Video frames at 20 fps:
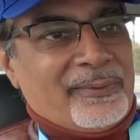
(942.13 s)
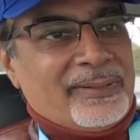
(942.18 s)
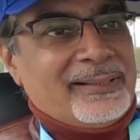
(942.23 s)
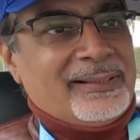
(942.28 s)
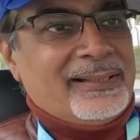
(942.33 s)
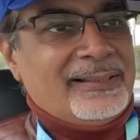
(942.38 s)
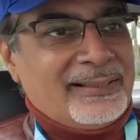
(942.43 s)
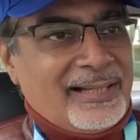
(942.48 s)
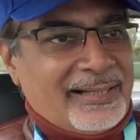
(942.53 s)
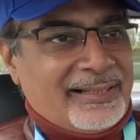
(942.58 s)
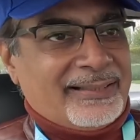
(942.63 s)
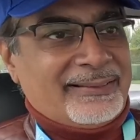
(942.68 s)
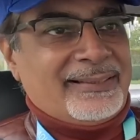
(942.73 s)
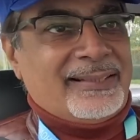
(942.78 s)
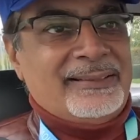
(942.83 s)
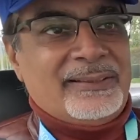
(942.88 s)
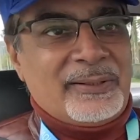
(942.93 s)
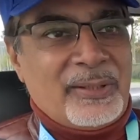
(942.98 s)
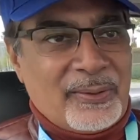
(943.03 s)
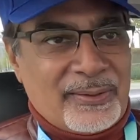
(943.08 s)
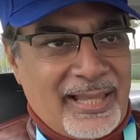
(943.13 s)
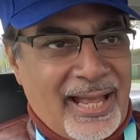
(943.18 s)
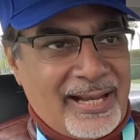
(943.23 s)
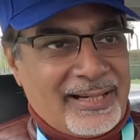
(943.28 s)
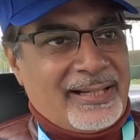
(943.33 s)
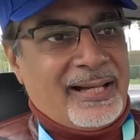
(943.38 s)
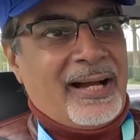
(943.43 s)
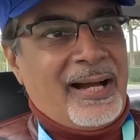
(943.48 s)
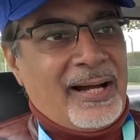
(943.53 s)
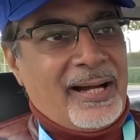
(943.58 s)
Well, like I said, you know,
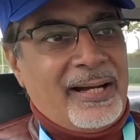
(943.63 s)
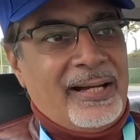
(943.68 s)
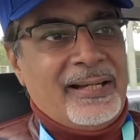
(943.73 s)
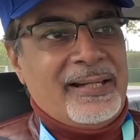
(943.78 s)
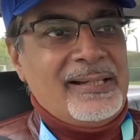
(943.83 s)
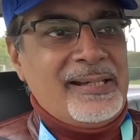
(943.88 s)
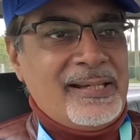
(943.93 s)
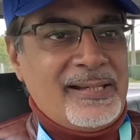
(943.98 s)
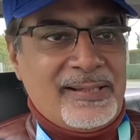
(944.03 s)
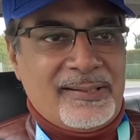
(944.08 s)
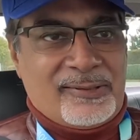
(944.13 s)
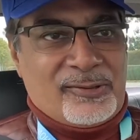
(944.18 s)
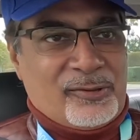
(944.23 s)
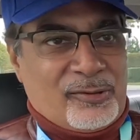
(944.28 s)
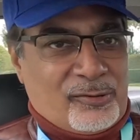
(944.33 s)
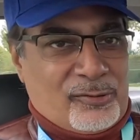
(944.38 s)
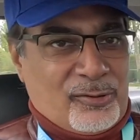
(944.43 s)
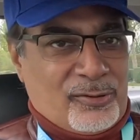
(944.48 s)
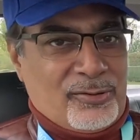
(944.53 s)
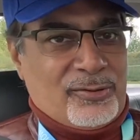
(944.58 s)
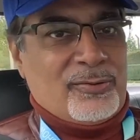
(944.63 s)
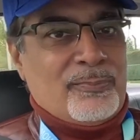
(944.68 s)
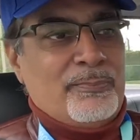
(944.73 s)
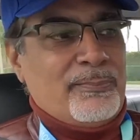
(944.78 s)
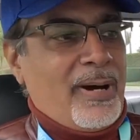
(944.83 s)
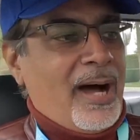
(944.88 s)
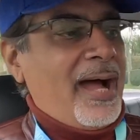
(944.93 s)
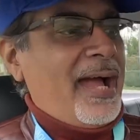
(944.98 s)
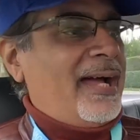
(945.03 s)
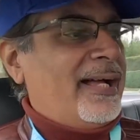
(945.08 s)
that car is
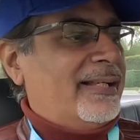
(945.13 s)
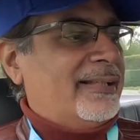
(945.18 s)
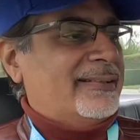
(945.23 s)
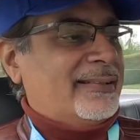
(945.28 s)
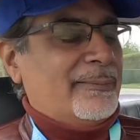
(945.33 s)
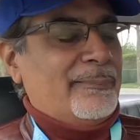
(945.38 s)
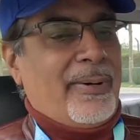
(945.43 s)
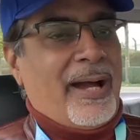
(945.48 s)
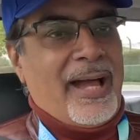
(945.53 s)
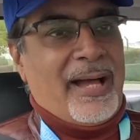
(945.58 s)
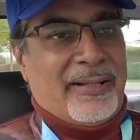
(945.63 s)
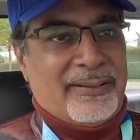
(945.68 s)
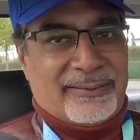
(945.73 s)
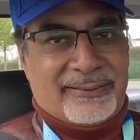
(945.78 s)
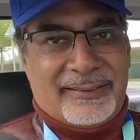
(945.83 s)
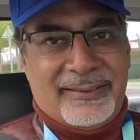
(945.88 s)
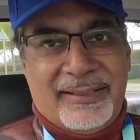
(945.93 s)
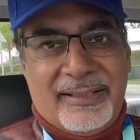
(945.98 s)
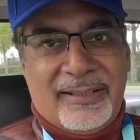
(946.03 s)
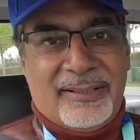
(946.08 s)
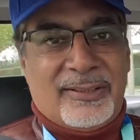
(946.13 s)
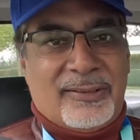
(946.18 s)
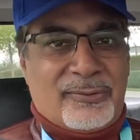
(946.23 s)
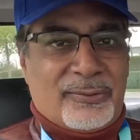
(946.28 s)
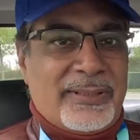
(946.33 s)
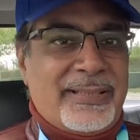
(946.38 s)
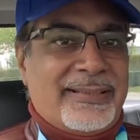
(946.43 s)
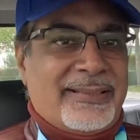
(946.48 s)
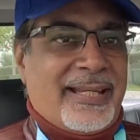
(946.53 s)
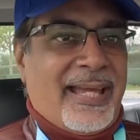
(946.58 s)
miles and miles,
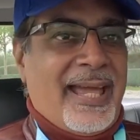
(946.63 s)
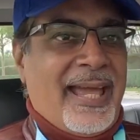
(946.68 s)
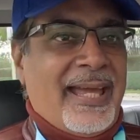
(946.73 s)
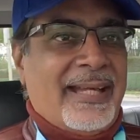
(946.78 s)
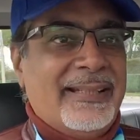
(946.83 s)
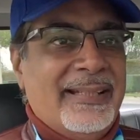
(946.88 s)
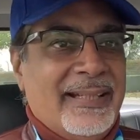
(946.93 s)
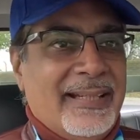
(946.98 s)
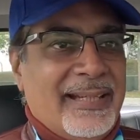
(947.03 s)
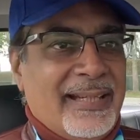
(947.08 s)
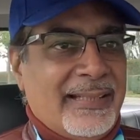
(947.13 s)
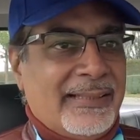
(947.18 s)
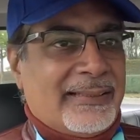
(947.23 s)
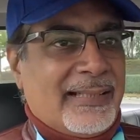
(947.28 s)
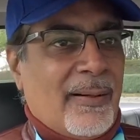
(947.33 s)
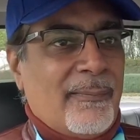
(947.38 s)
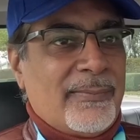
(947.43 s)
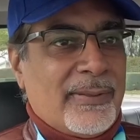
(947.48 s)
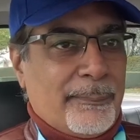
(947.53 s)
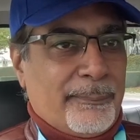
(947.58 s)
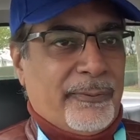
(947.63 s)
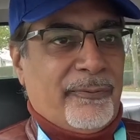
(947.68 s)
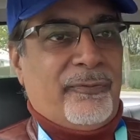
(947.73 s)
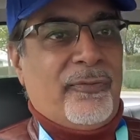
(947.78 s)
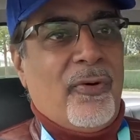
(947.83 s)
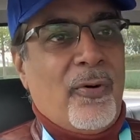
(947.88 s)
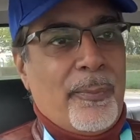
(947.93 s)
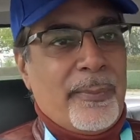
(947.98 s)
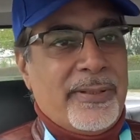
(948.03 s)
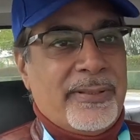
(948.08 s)
streets ahead in terms of
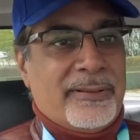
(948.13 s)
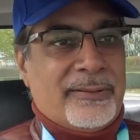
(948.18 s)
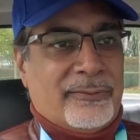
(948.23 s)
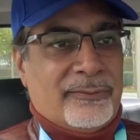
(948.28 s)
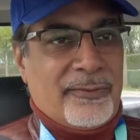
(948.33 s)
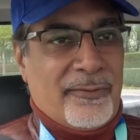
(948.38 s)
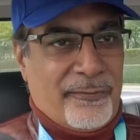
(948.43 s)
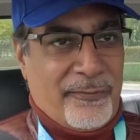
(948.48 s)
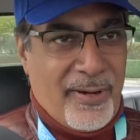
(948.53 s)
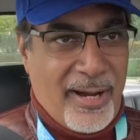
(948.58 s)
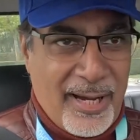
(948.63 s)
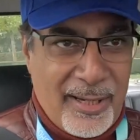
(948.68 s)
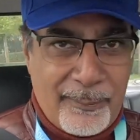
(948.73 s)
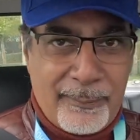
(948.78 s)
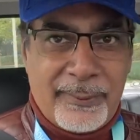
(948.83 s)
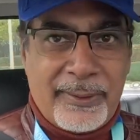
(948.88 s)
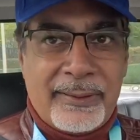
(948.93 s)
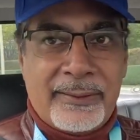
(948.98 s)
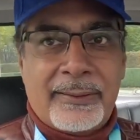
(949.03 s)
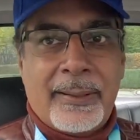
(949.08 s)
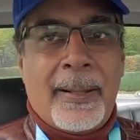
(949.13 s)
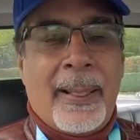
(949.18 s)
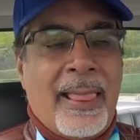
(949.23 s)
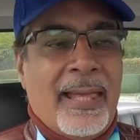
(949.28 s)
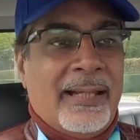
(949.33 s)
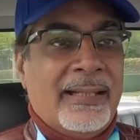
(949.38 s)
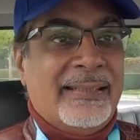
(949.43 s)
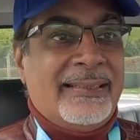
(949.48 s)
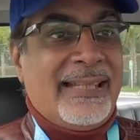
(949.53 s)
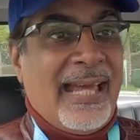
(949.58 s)
performance, refinement,
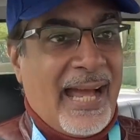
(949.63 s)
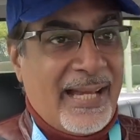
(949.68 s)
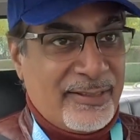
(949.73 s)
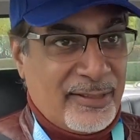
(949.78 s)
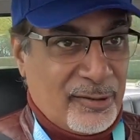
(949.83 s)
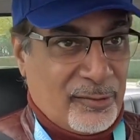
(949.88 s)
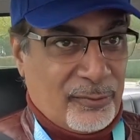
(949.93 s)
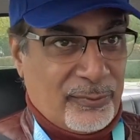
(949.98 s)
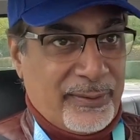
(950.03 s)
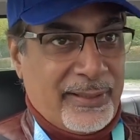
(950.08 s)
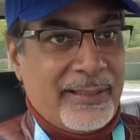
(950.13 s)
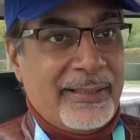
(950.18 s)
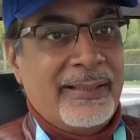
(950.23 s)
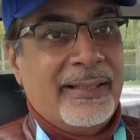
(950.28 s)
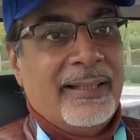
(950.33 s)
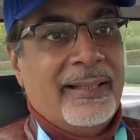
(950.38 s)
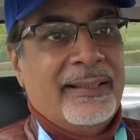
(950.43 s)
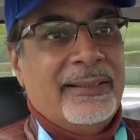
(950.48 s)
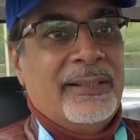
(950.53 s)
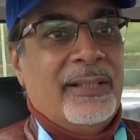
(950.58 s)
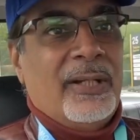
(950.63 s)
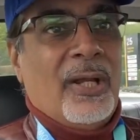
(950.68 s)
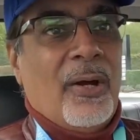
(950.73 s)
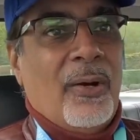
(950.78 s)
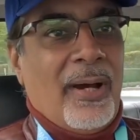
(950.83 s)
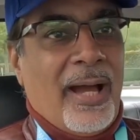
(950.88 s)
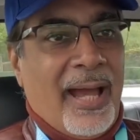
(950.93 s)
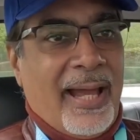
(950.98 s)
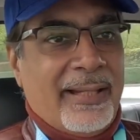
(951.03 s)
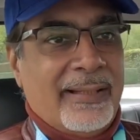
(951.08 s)
gadgetry, you
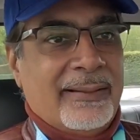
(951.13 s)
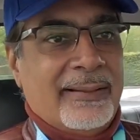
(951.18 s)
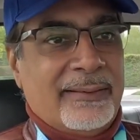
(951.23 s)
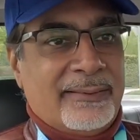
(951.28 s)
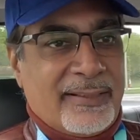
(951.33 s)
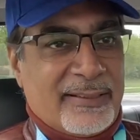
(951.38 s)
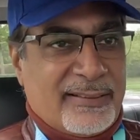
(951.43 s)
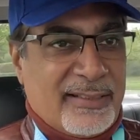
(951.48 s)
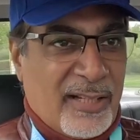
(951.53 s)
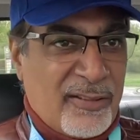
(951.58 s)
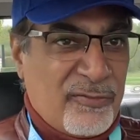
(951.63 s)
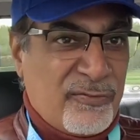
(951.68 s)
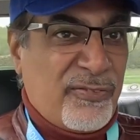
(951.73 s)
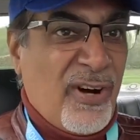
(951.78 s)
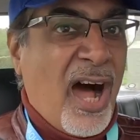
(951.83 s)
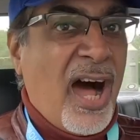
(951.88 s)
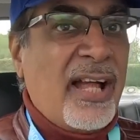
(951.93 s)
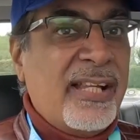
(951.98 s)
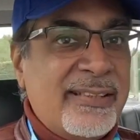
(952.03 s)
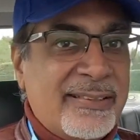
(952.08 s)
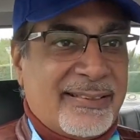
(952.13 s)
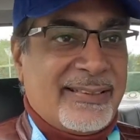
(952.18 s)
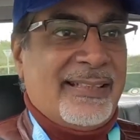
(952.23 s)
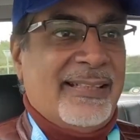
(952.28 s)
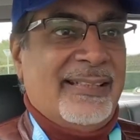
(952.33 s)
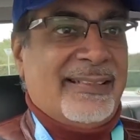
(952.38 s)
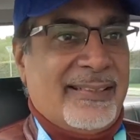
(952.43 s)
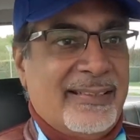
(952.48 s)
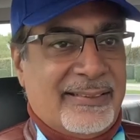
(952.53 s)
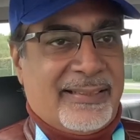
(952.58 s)
know, and just
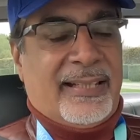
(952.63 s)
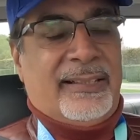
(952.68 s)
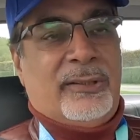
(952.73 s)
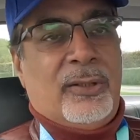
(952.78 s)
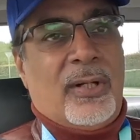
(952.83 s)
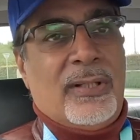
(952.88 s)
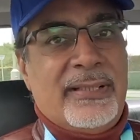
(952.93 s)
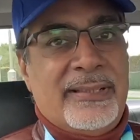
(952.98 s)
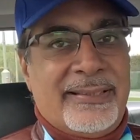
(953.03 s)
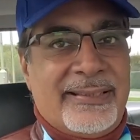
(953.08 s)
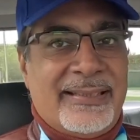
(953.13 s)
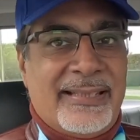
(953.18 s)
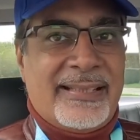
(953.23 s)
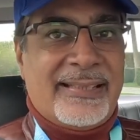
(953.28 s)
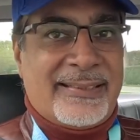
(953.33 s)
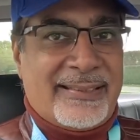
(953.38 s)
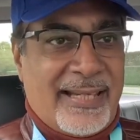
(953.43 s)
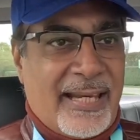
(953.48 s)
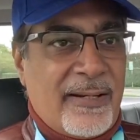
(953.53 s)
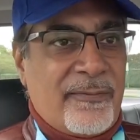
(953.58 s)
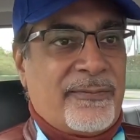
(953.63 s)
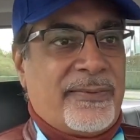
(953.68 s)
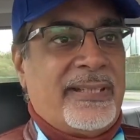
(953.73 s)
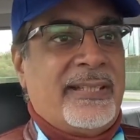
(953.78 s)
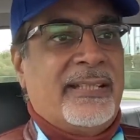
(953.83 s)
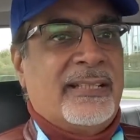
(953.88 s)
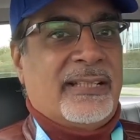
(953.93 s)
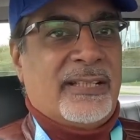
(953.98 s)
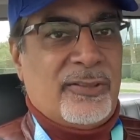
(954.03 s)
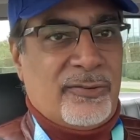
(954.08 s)
advances in technology and
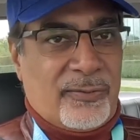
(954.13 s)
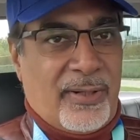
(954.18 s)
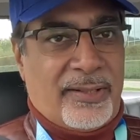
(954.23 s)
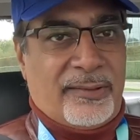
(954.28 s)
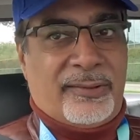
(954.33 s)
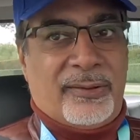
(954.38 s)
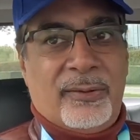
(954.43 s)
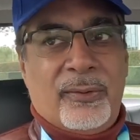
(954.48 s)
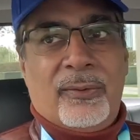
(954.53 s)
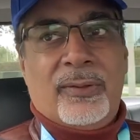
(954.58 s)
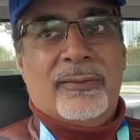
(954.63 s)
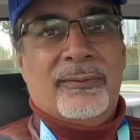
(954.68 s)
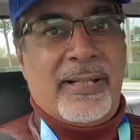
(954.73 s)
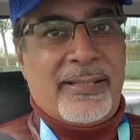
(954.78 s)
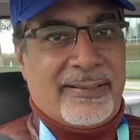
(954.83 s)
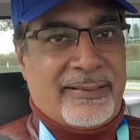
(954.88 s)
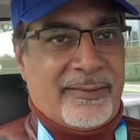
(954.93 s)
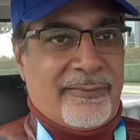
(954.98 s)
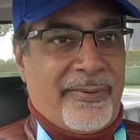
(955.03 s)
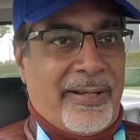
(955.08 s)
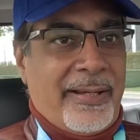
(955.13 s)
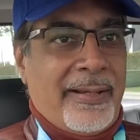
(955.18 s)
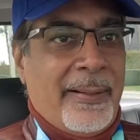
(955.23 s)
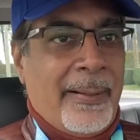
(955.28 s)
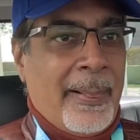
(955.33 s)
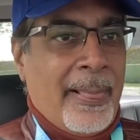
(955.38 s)
safety and construction and all the rest of it.